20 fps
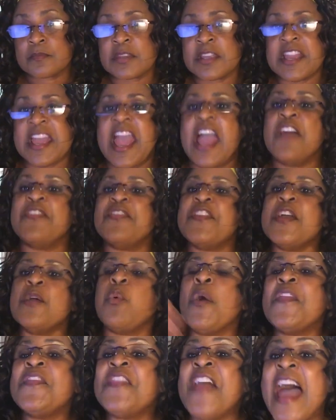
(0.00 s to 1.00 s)
And then
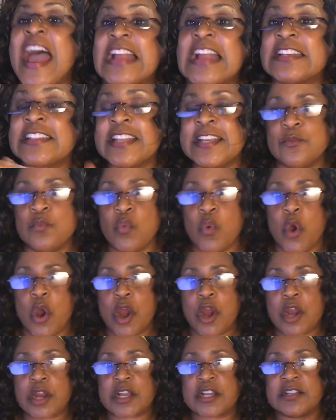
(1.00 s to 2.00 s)
when that didn't
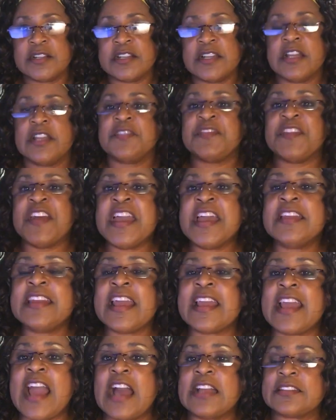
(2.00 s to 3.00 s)
work, then
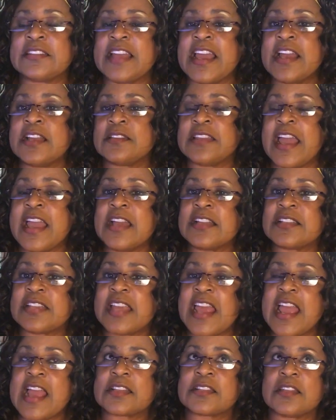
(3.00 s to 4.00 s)
they
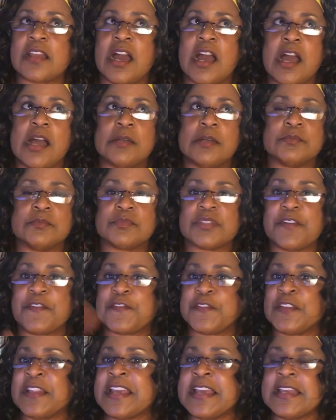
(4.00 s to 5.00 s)
attacked the
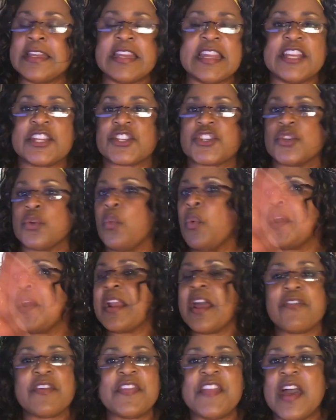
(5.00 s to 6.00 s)
Flynn issue,
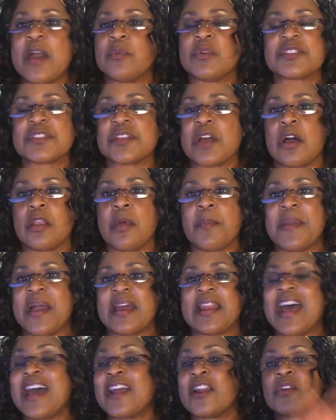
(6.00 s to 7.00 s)
whatever that was all
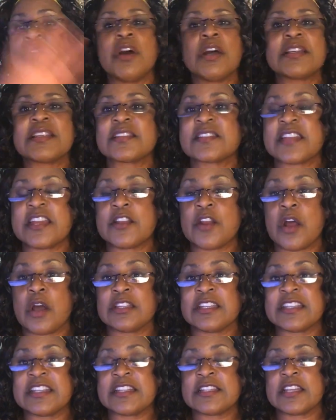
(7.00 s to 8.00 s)
about. I don't understand all
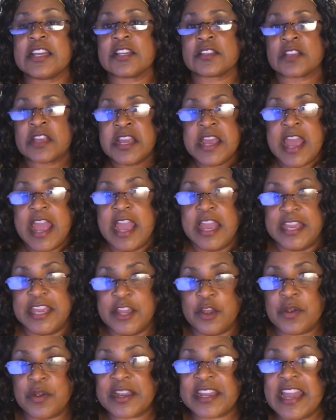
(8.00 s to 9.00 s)
the details. And
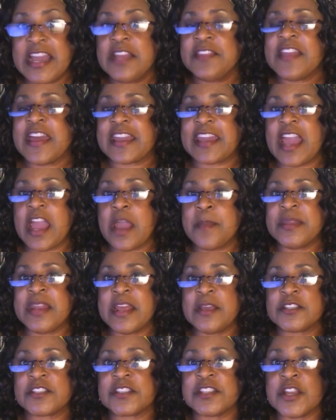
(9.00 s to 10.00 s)
here again, they came and
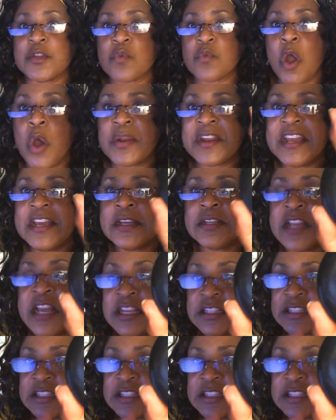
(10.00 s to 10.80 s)
they zeroed in.